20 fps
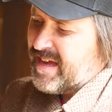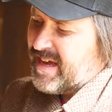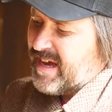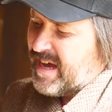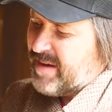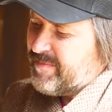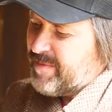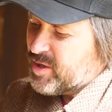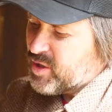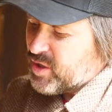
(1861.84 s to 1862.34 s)

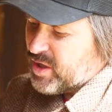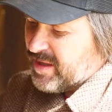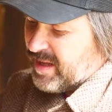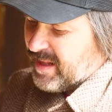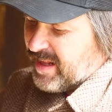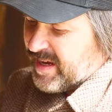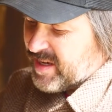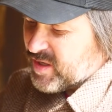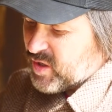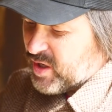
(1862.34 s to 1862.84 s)
How much in the
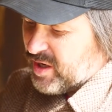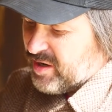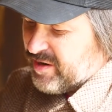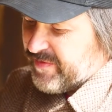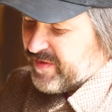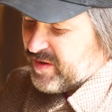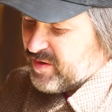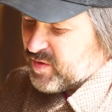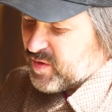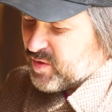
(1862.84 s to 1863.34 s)
last year have
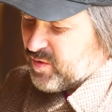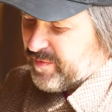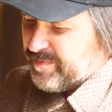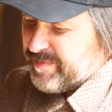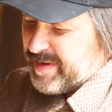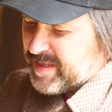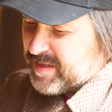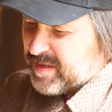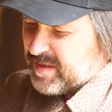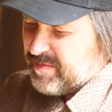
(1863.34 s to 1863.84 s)
you sort of
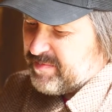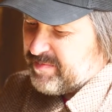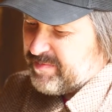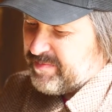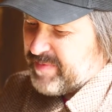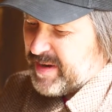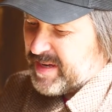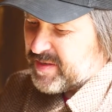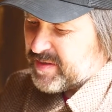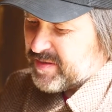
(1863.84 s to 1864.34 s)
missed the
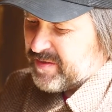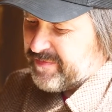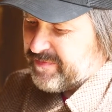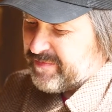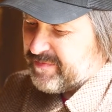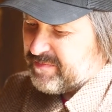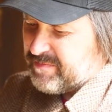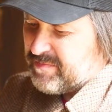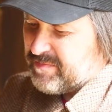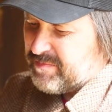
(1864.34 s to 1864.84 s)
buzz of
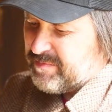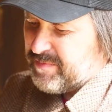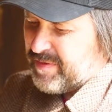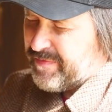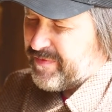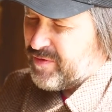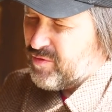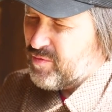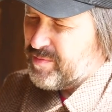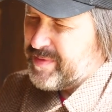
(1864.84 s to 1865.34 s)

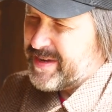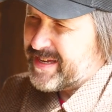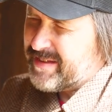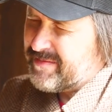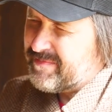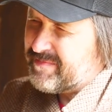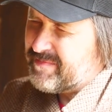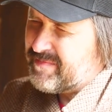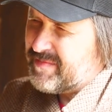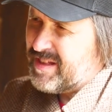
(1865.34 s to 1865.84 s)
performing
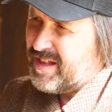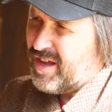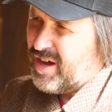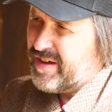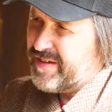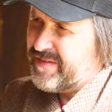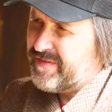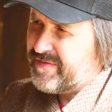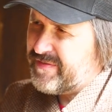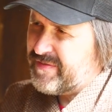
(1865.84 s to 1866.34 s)

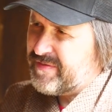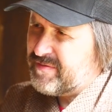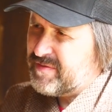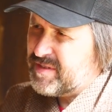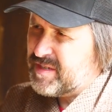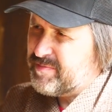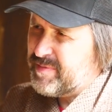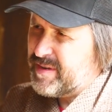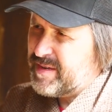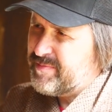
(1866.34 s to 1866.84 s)
live
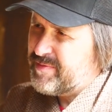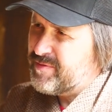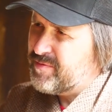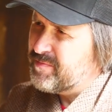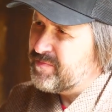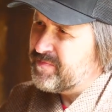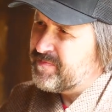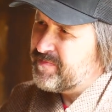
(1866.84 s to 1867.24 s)
to people?